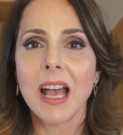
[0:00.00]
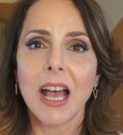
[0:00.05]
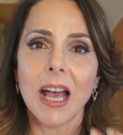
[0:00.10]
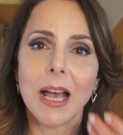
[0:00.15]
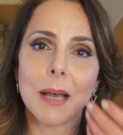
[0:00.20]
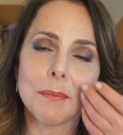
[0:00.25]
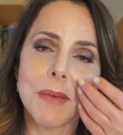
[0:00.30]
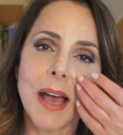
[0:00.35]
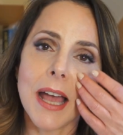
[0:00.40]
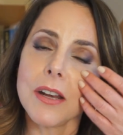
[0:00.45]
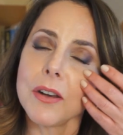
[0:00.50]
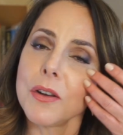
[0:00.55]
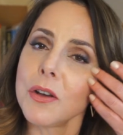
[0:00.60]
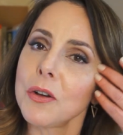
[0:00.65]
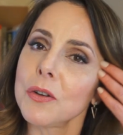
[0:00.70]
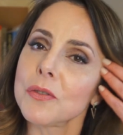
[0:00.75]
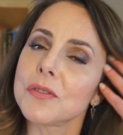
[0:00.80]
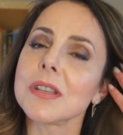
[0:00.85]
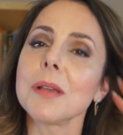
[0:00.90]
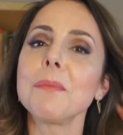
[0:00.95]
I
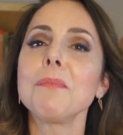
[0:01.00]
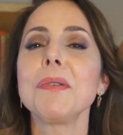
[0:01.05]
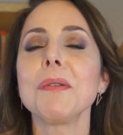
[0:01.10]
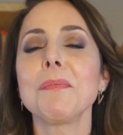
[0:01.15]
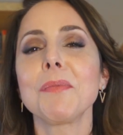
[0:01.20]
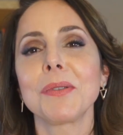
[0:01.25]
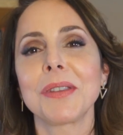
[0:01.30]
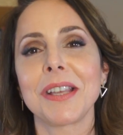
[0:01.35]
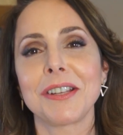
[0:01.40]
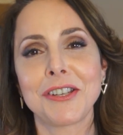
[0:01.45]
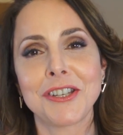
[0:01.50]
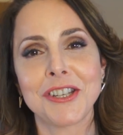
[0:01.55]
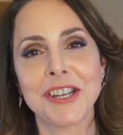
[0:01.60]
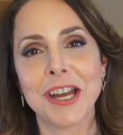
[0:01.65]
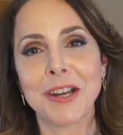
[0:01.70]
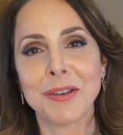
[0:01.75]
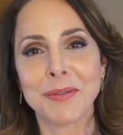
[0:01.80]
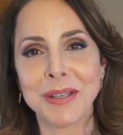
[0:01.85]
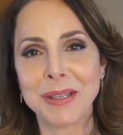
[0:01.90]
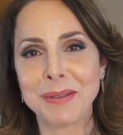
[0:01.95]
know some people that
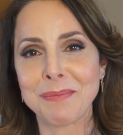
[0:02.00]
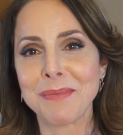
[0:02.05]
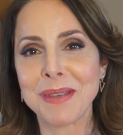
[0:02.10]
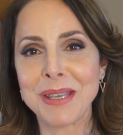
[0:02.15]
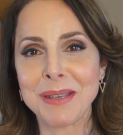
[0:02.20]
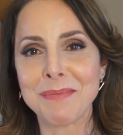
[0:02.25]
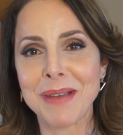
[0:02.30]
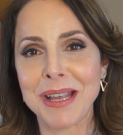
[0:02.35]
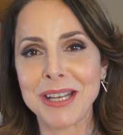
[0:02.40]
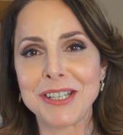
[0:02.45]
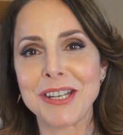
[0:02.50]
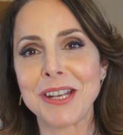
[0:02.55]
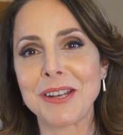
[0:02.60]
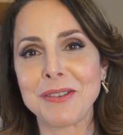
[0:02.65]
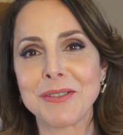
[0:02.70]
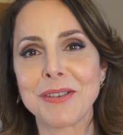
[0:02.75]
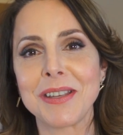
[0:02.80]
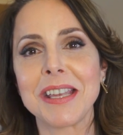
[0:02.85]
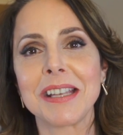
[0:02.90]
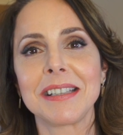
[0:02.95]
shared with me my
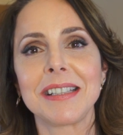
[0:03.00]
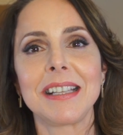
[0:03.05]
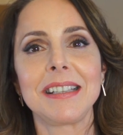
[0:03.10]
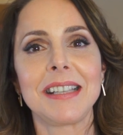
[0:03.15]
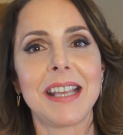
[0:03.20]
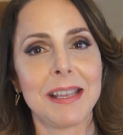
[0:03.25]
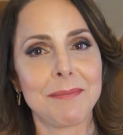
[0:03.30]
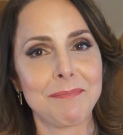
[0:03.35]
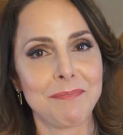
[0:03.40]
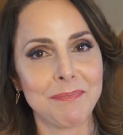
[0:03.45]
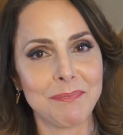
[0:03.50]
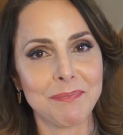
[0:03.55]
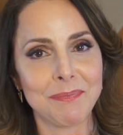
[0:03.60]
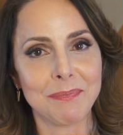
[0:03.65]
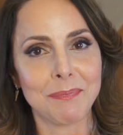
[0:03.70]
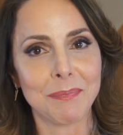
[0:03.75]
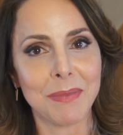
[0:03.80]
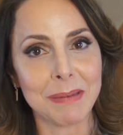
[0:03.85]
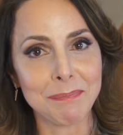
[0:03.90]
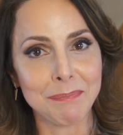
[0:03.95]
channel here that they
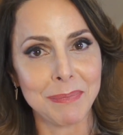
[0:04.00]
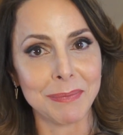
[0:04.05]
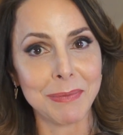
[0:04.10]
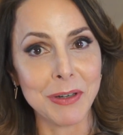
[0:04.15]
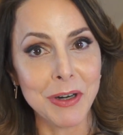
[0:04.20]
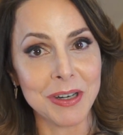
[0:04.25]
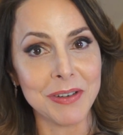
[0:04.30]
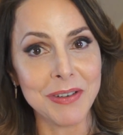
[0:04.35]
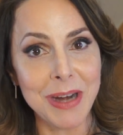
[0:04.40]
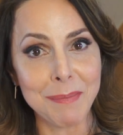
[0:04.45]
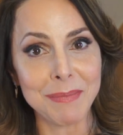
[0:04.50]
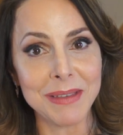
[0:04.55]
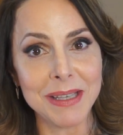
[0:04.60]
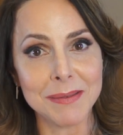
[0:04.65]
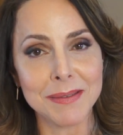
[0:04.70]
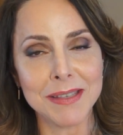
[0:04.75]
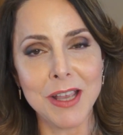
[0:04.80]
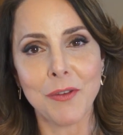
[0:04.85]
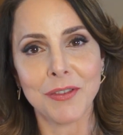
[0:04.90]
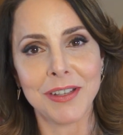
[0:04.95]
program
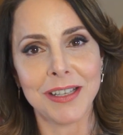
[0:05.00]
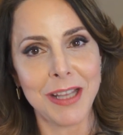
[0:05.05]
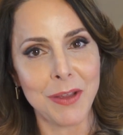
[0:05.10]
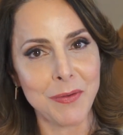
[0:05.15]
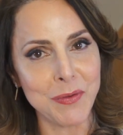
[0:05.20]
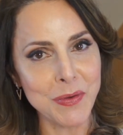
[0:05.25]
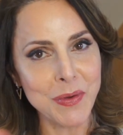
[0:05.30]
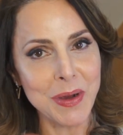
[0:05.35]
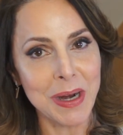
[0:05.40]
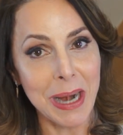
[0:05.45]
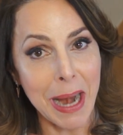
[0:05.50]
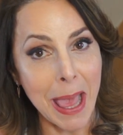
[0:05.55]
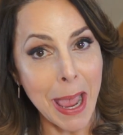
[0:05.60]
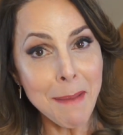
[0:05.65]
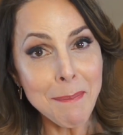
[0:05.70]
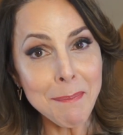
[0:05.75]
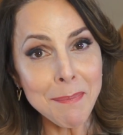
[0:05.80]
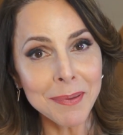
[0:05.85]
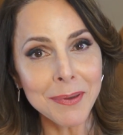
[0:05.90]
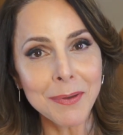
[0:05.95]
themselves that they will
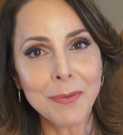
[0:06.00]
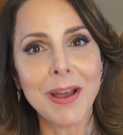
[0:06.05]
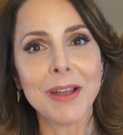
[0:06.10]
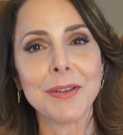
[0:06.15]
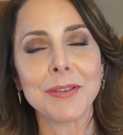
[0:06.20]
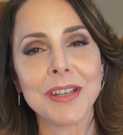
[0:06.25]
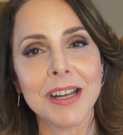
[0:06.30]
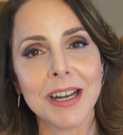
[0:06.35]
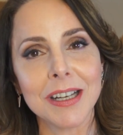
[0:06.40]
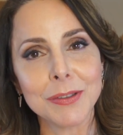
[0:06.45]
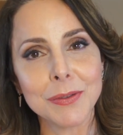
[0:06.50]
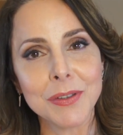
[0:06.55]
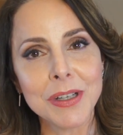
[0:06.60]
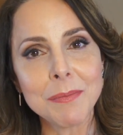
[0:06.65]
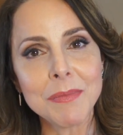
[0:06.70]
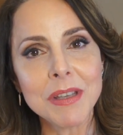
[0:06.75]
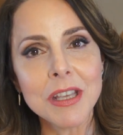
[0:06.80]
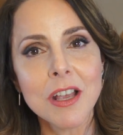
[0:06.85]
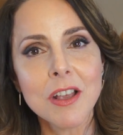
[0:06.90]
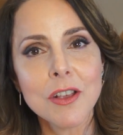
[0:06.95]
clap while they are
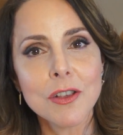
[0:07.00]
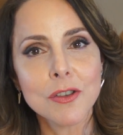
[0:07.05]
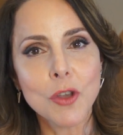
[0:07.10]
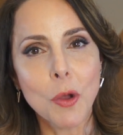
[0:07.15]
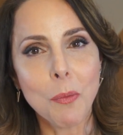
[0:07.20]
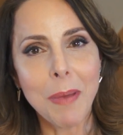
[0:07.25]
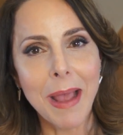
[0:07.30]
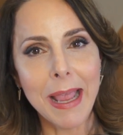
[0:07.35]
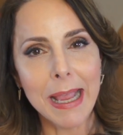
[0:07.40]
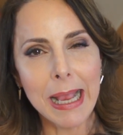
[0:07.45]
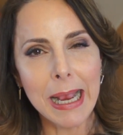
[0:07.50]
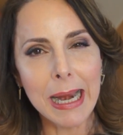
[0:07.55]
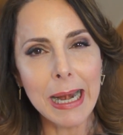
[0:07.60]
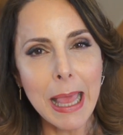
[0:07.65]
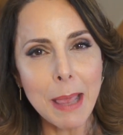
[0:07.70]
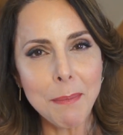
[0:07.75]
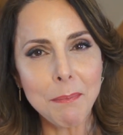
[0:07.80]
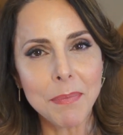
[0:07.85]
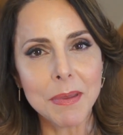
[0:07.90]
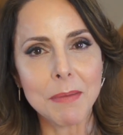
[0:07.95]
dreaming. So by
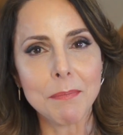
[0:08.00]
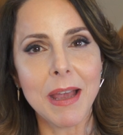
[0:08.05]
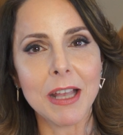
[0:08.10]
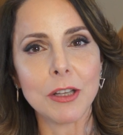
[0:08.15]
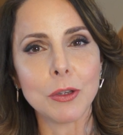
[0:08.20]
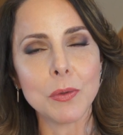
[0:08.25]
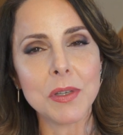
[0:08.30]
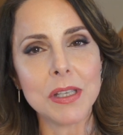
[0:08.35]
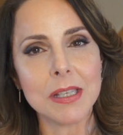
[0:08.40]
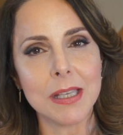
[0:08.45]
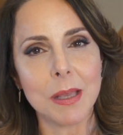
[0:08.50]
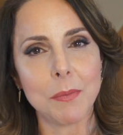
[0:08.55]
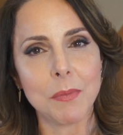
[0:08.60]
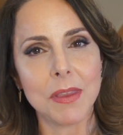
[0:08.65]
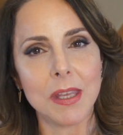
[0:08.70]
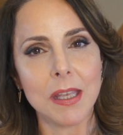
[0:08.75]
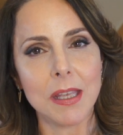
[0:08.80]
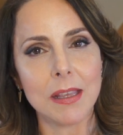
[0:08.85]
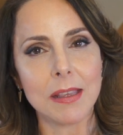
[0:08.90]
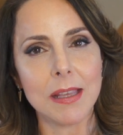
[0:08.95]
clapping, by doing
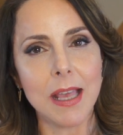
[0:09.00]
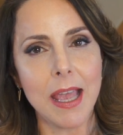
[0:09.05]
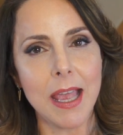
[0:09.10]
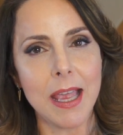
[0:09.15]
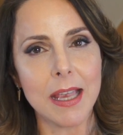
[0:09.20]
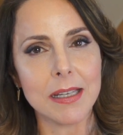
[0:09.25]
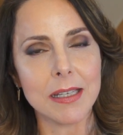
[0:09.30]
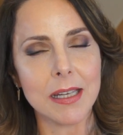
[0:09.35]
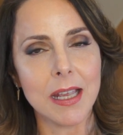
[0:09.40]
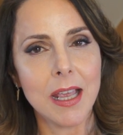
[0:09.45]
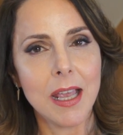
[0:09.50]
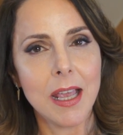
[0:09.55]
something that